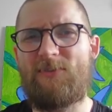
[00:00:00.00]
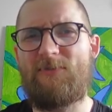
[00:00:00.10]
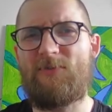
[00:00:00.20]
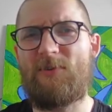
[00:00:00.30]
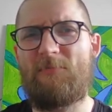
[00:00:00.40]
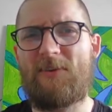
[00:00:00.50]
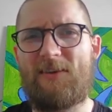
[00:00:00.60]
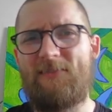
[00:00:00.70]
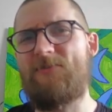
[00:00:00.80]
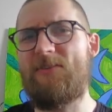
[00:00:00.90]
if you're a
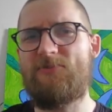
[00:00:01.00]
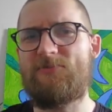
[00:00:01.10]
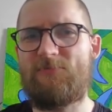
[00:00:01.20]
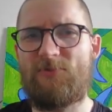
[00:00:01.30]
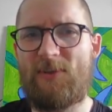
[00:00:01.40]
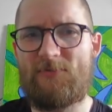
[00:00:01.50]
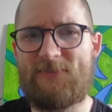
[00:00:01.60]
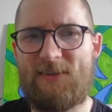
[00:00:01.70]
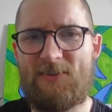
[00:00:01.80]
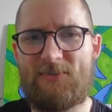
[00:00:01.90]
beginner and your
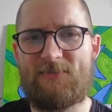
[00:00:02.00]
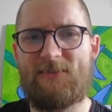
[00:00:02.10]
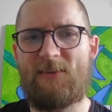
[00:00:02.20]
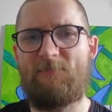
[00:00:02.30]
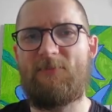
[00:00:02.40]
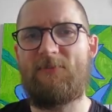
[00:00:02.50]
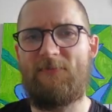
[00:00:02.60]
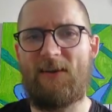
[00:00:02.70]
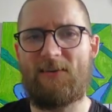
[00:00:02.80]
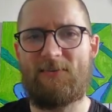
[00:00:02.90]
pronunciation is not
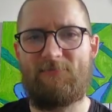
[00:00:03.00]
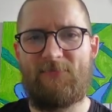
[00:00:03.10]
perfect?